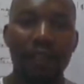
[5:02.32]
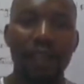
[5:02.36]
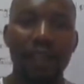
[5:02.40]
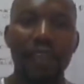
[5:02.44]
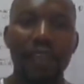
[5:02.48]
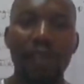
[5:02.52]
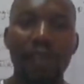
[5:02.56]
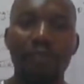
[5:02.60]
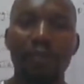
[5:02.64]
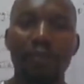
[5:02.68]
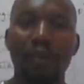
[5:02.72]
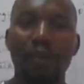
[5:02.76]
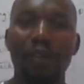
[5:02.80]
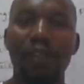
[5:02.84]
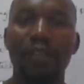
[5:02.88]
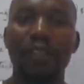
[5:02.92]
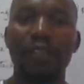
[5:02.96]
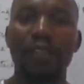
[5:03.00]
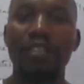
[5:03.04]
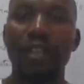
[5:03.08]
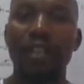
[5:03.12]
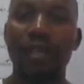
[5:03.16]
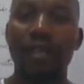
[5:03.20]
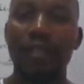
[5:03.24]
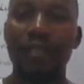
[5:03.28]
they keep
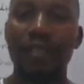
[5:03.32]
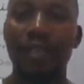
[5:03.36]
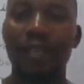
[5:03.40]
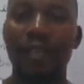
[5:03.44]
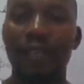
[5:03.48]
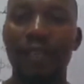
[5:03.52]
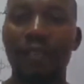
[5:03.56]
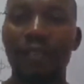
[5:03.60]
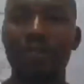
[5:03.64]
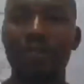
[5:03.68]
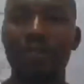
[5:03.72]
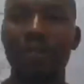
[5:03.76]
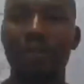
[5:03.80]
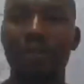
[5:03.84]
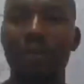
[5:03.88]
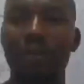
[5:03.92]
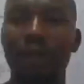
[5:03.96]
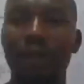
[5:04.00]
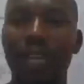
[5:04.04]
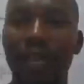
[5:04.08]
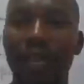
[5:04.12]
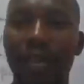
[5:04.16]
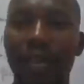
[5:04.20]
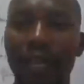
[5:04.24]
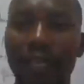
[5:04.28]
on changing. So
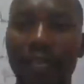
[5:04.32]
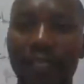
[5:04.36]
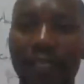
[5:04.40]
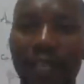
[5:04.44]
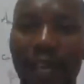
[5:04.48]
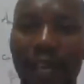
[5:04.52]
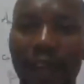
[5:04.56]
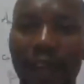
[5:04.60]
we can't